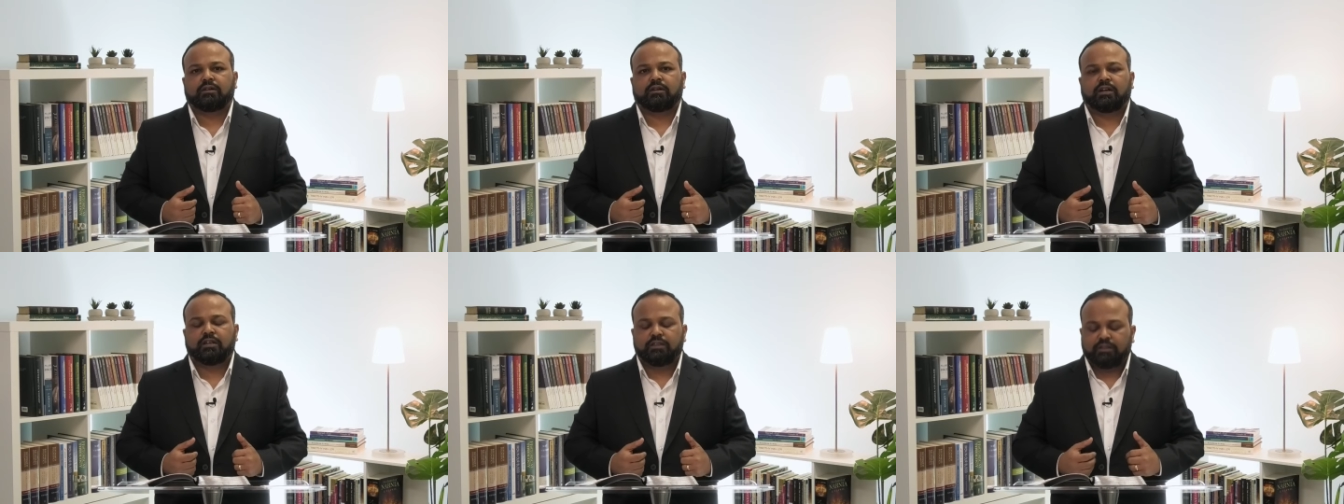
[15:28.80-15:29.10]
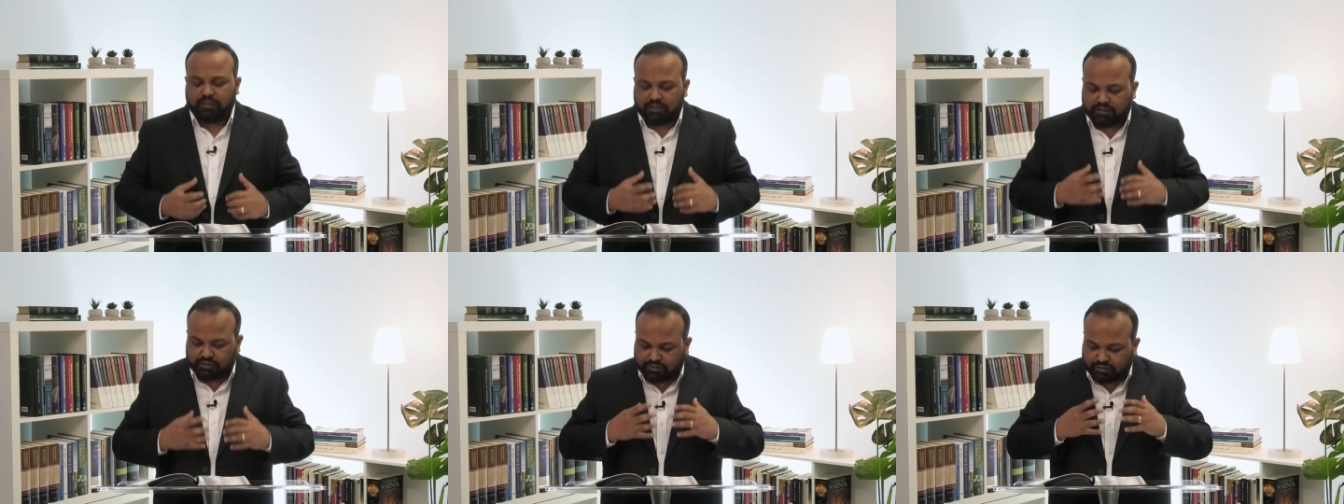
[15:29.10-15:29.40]

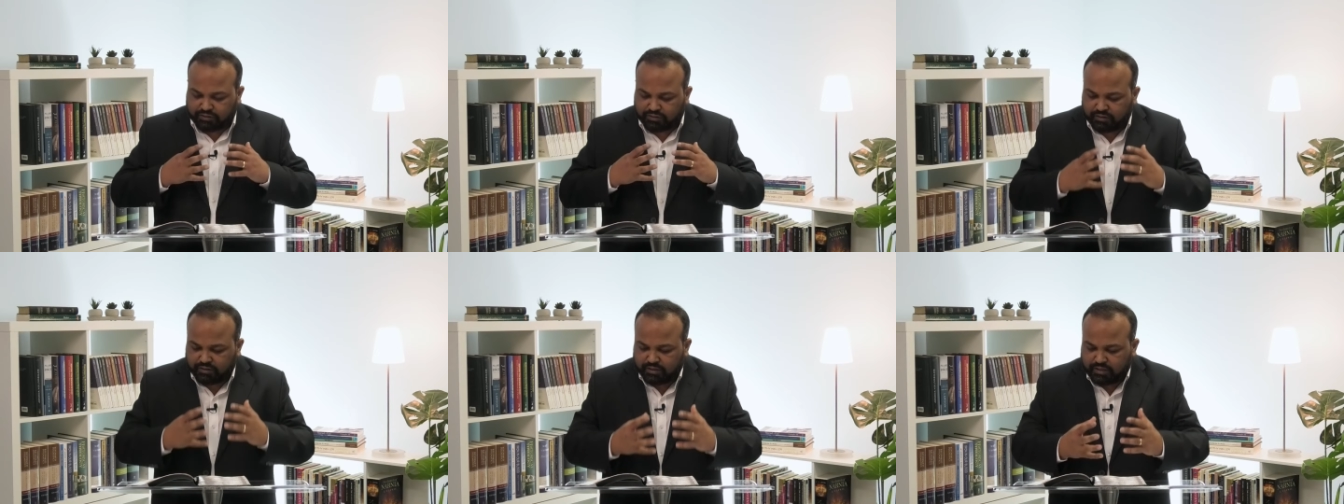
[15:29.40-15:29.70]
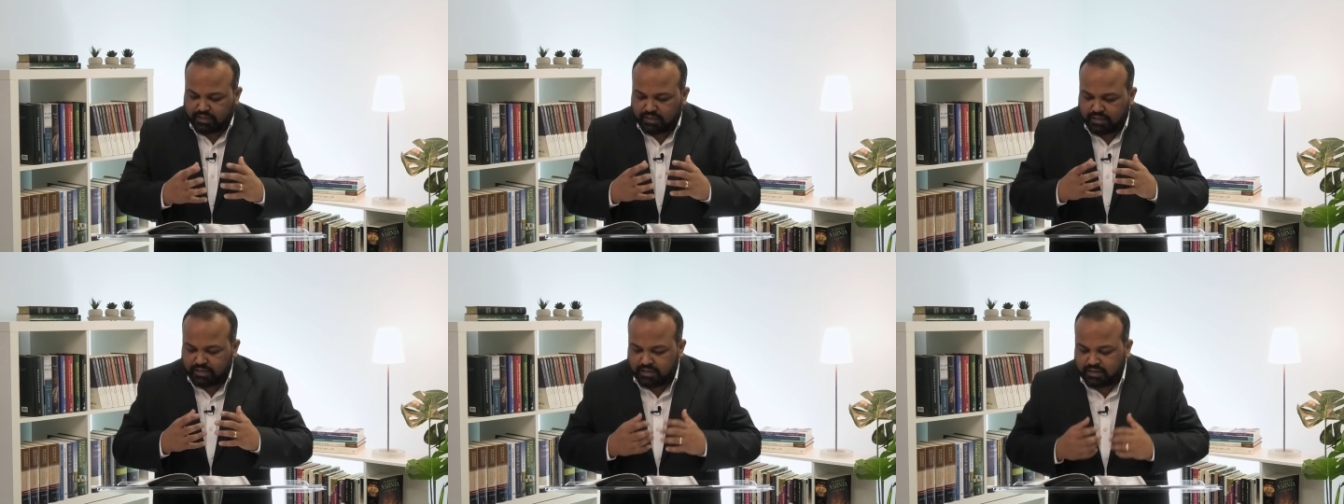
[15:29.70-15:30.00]
And this
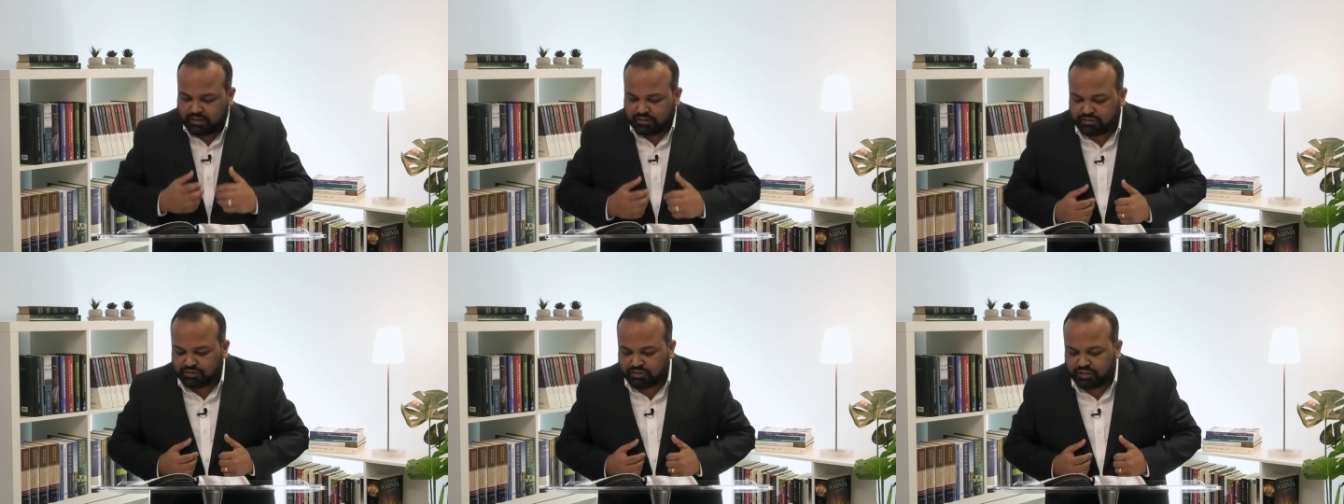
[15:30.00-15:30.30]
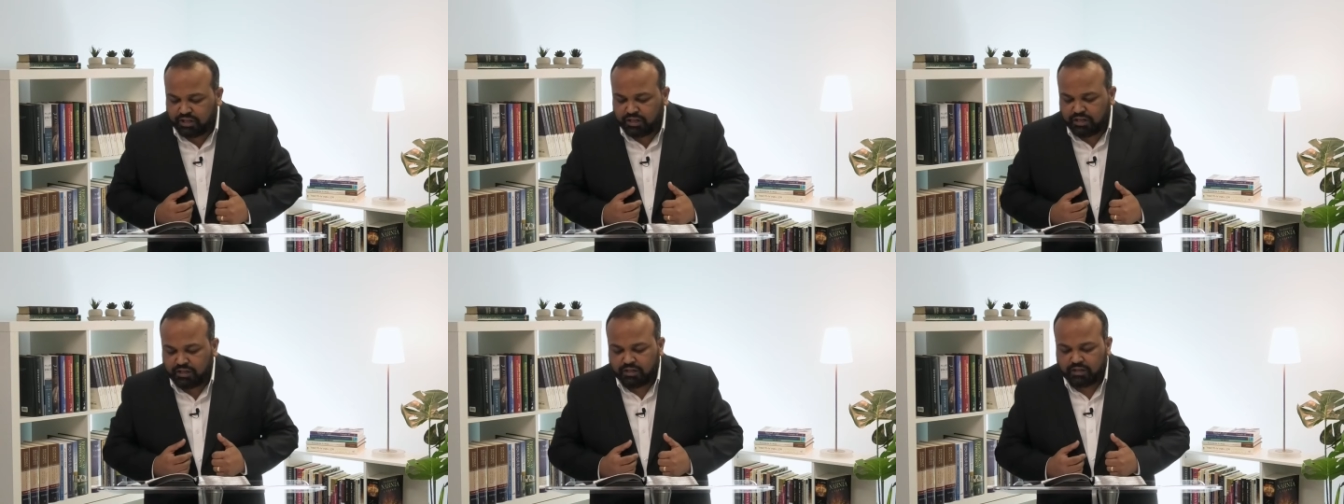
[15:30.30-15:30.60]

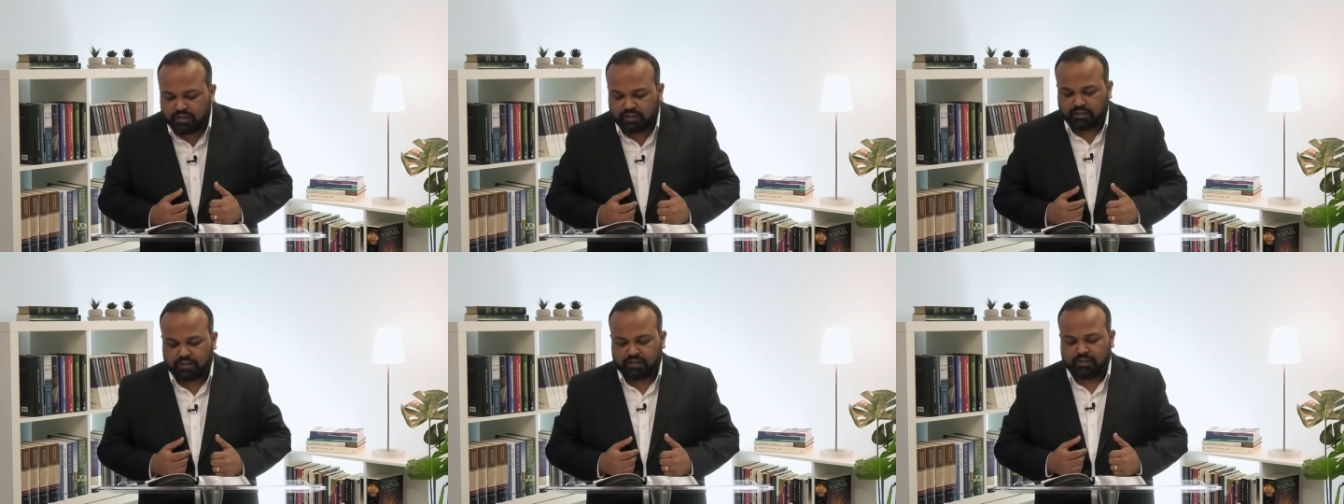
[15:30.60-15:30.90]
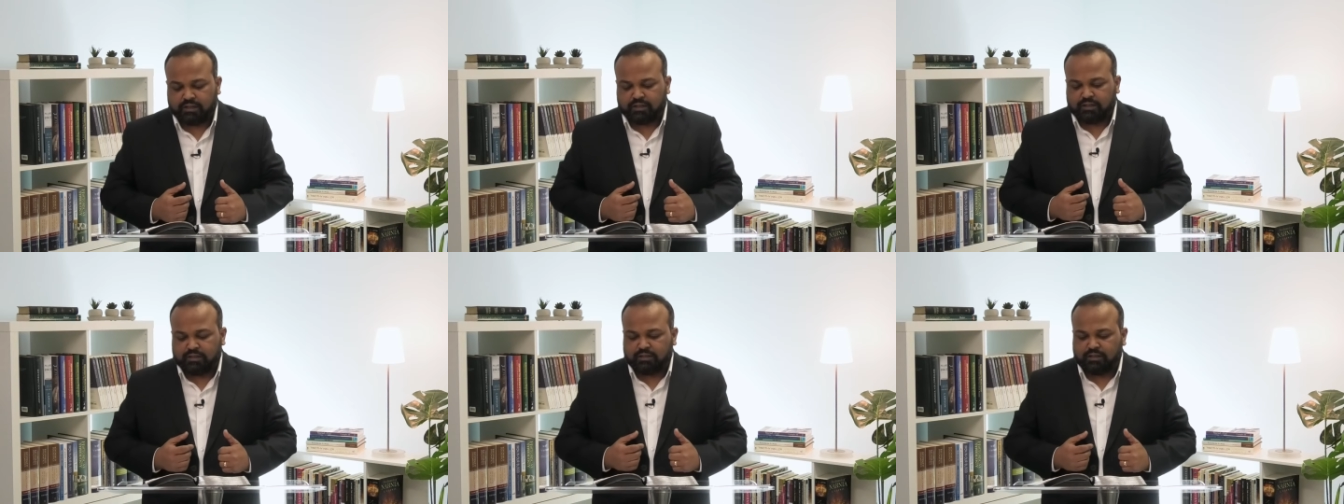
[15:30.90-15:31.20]
seed,
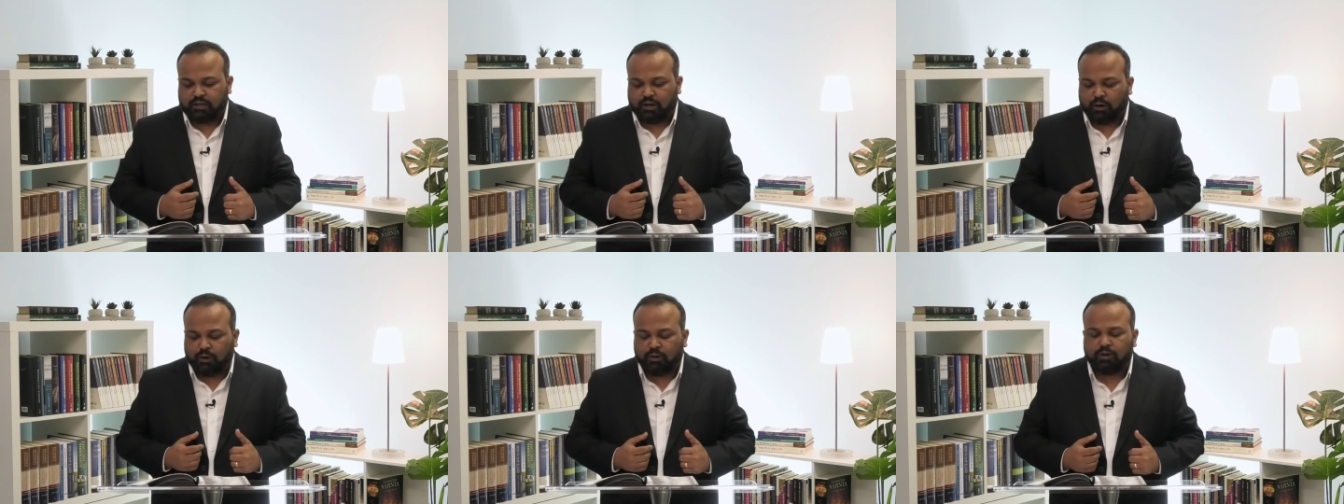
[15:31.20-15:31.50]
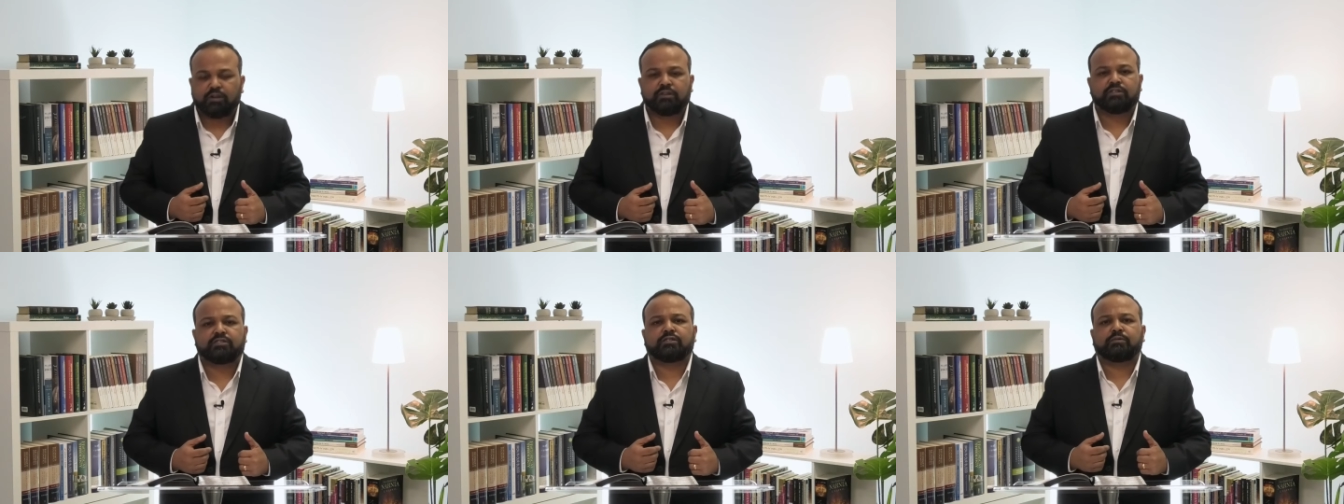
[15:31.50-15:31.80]
the
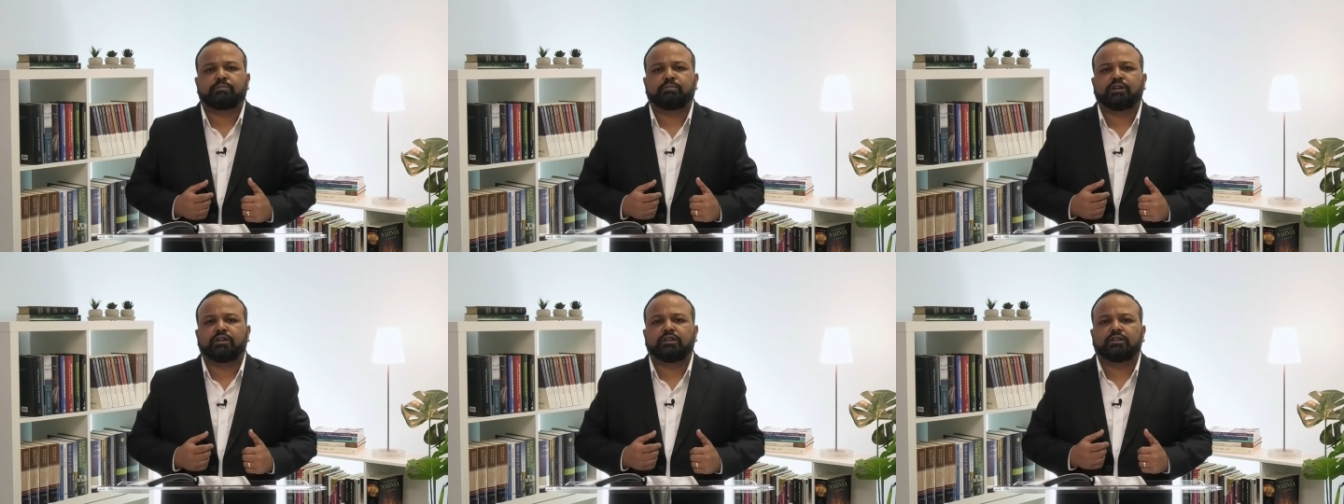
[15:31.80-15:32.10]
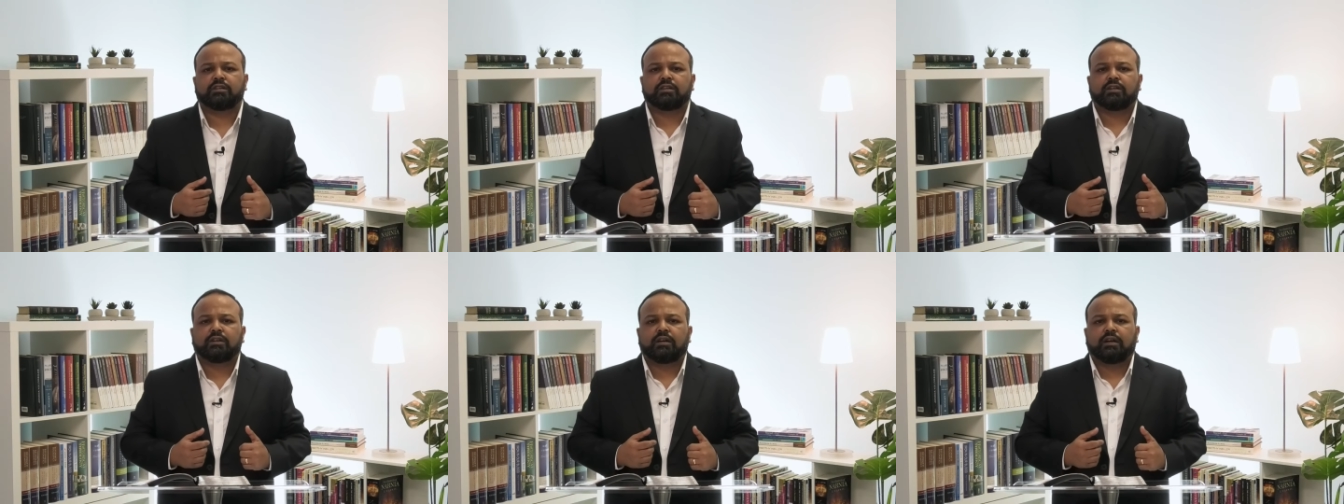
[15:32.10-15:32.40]
Holy
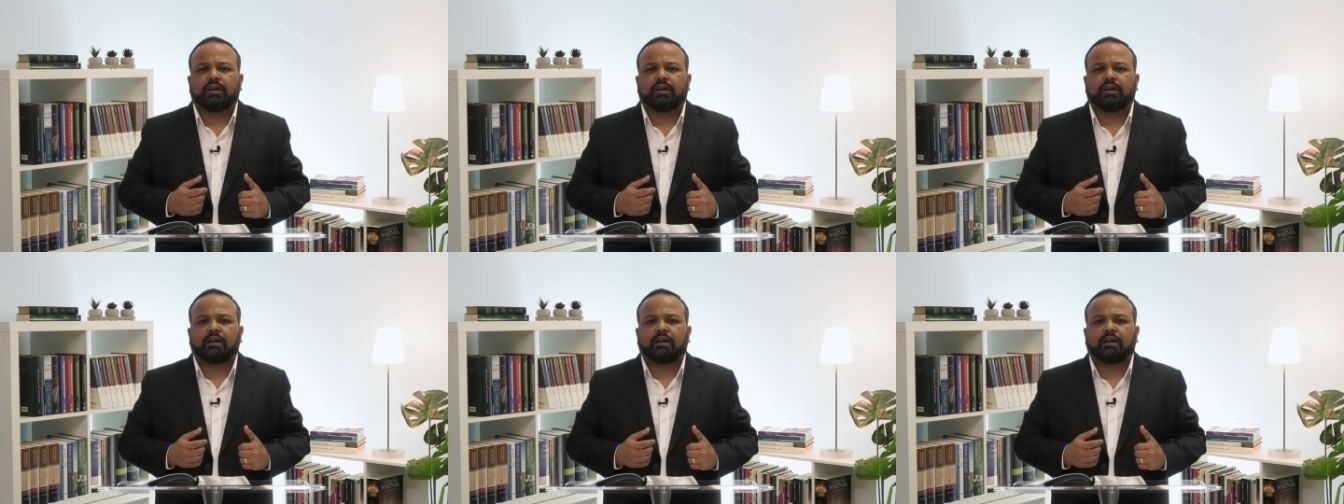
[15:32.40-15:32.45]
Spirit,